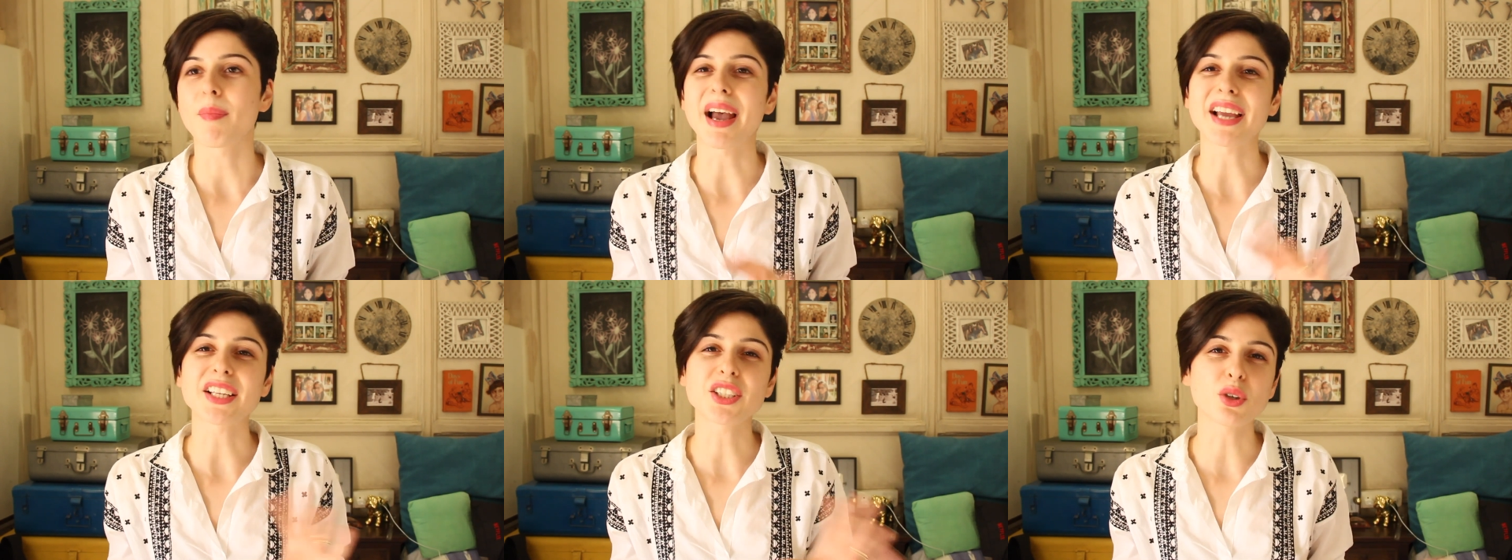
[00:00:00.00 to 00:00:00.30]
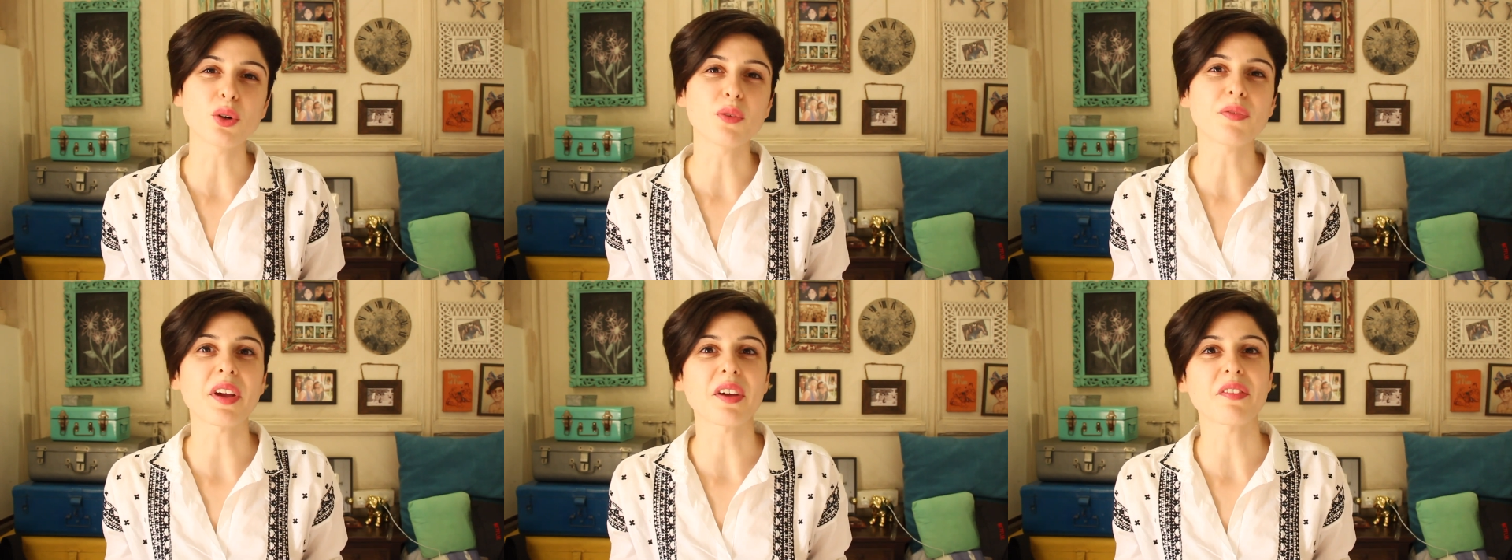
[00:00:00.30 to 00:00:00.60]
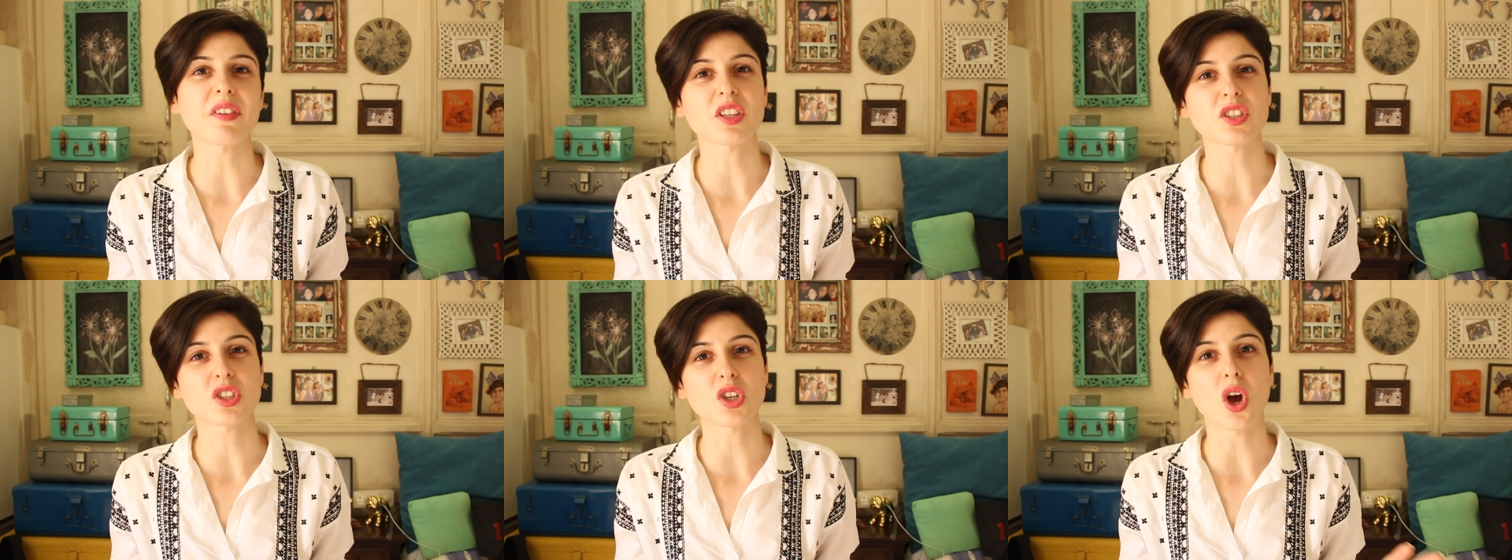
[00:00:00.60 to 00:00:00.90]
My two
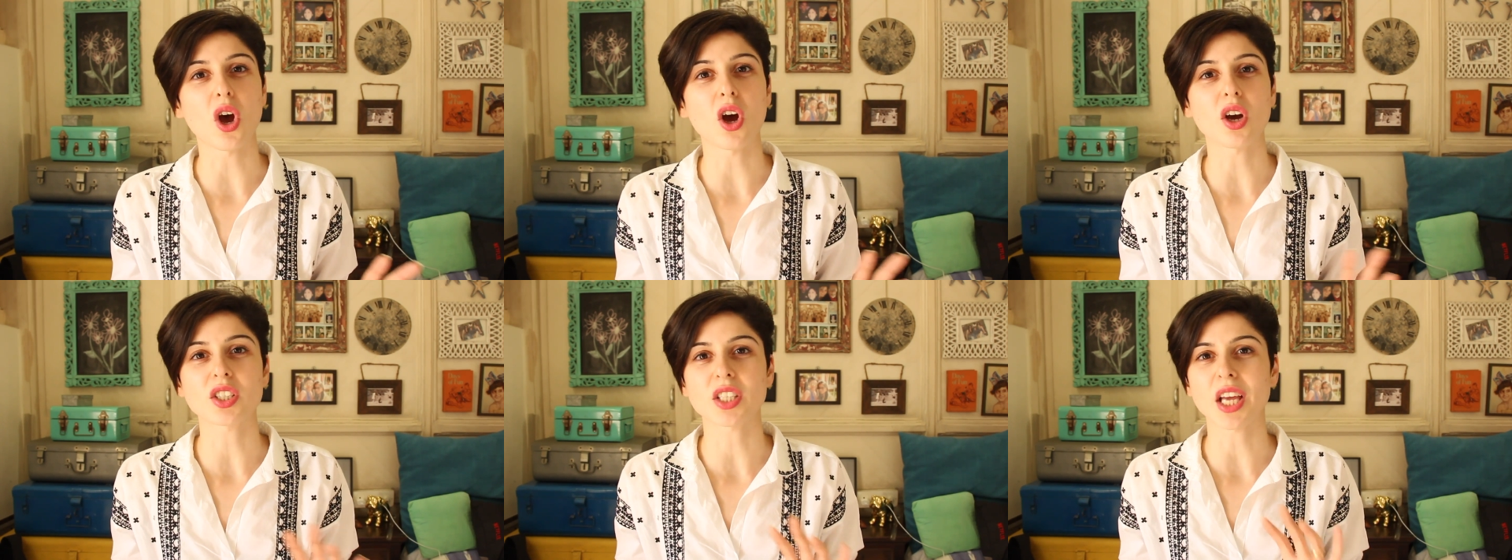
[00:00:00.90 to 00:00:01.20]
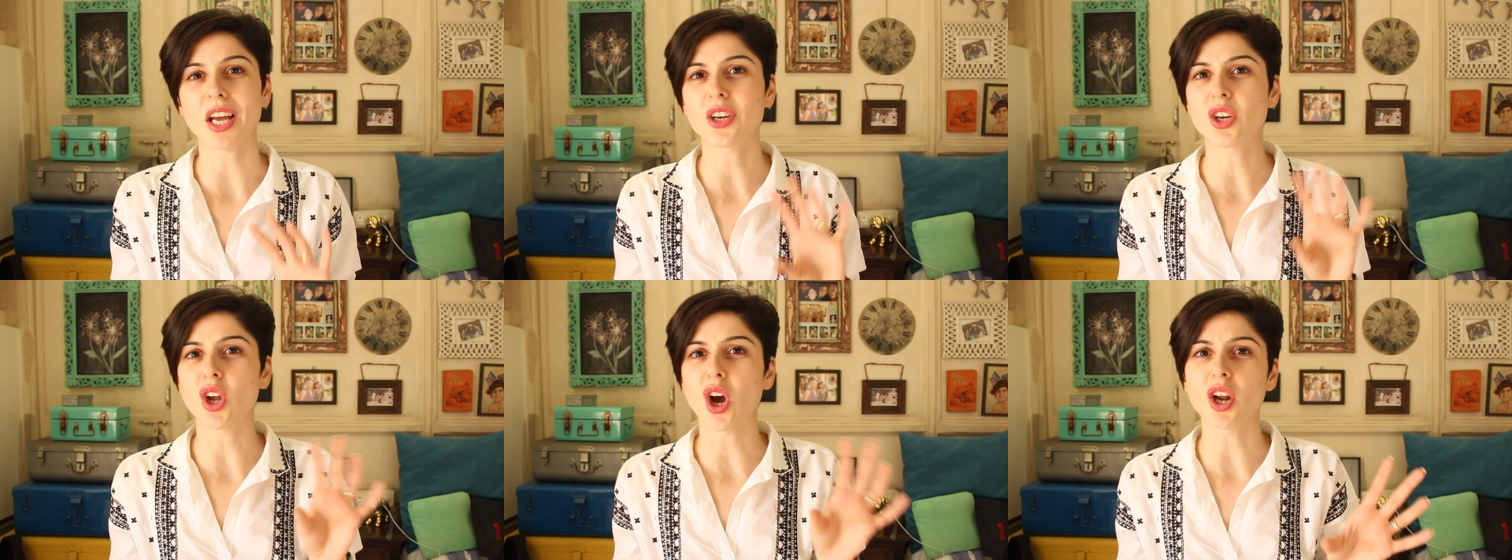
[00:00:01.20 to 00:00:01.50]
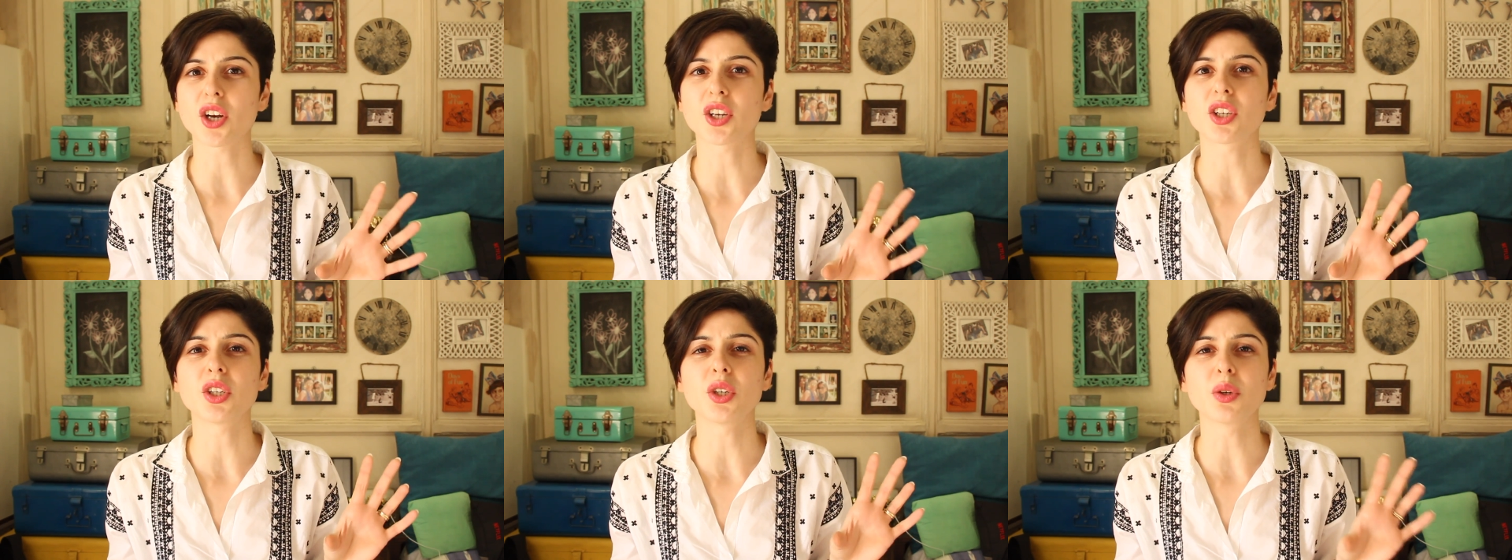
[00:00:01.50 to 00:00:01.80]
favorite songs are
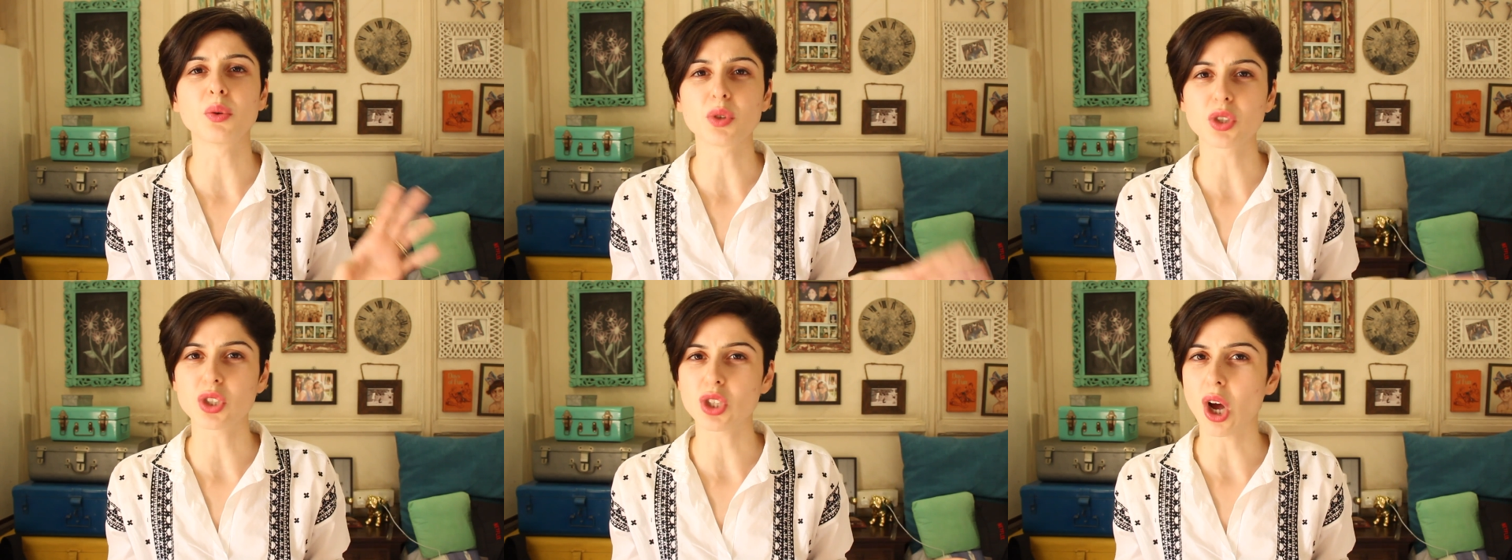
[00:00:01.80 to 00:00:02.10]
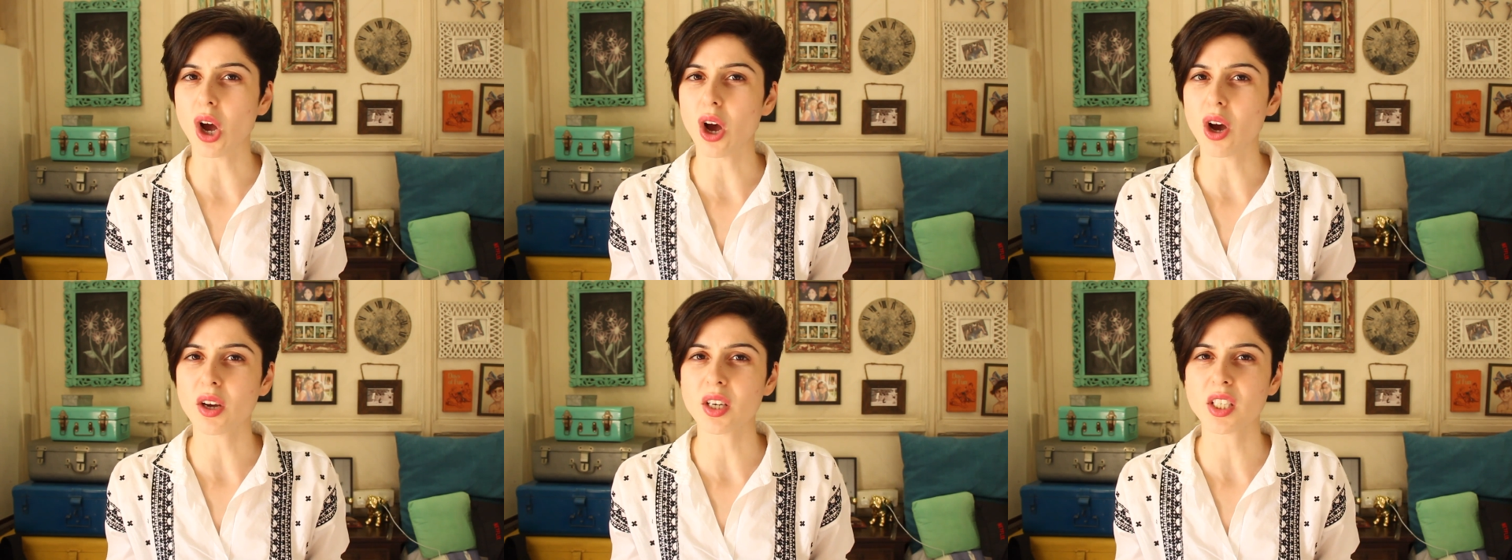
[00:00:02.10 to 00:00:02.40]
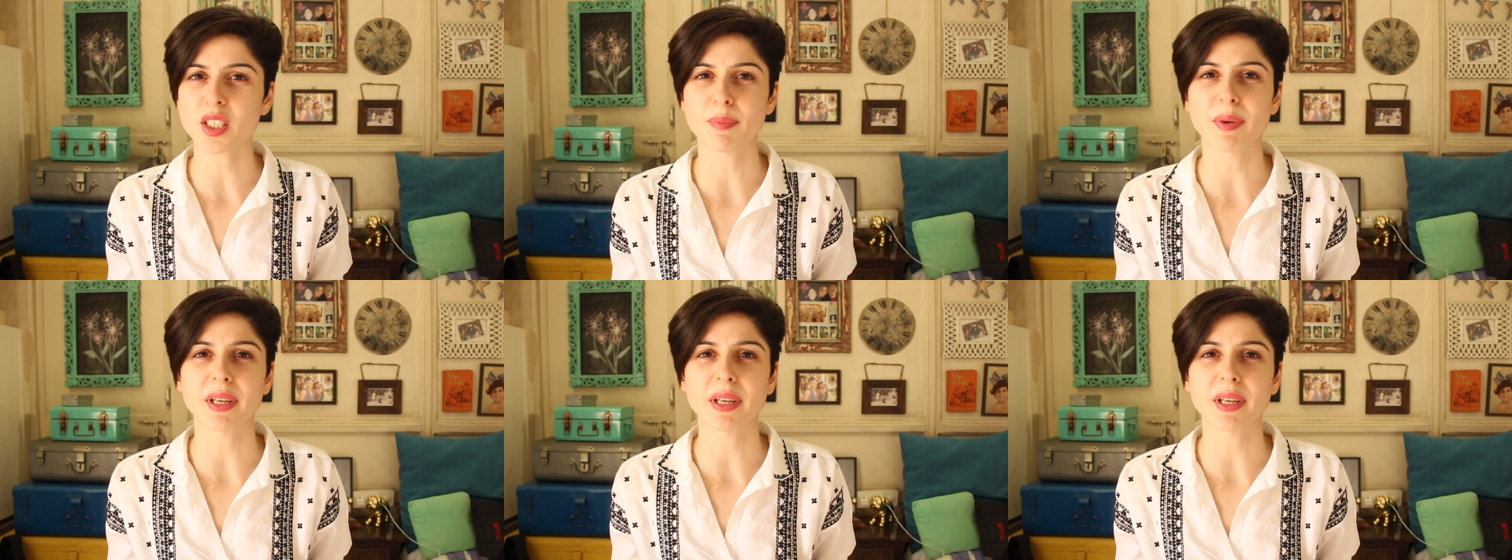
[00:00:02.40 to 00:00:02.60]
not new songs,